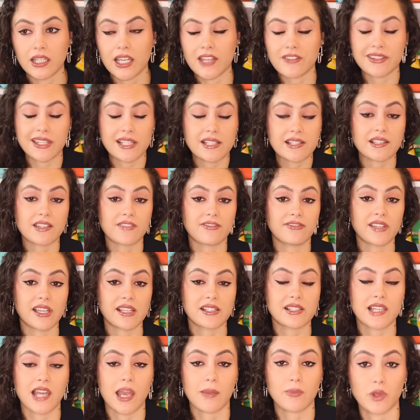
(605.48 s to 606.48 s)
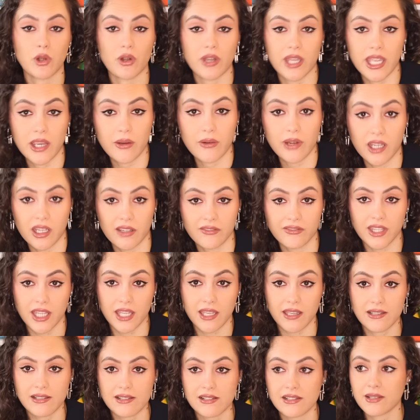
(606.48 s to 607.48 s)
If this is the first time you're hearing of
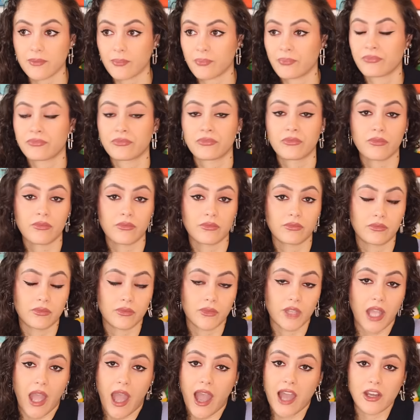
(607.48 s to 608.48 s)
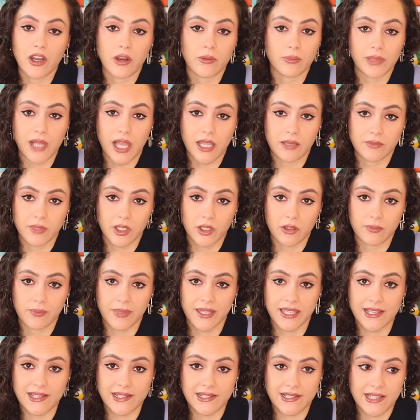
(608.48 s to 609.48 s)
this, I don't blame you,
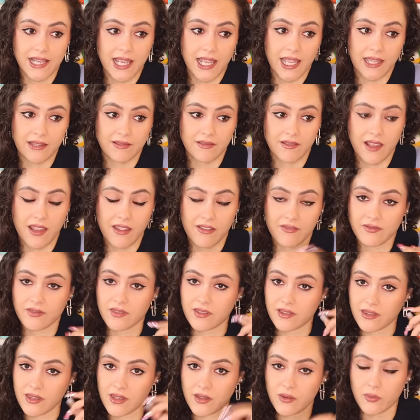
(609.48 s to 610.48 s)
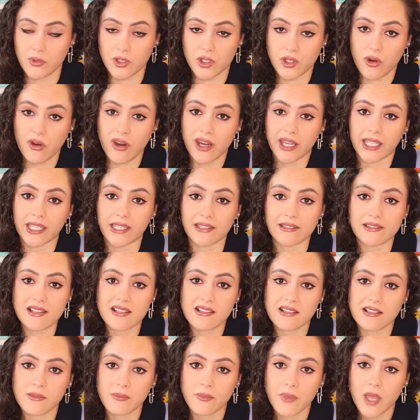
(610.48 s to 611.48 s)
because it was
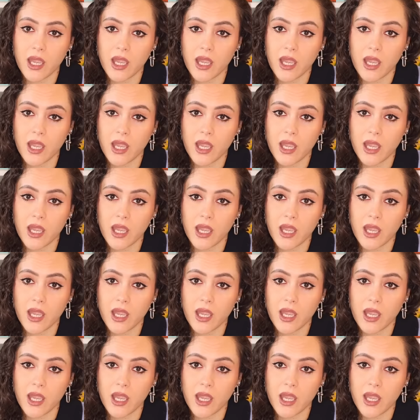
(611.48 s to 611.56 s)
crickets.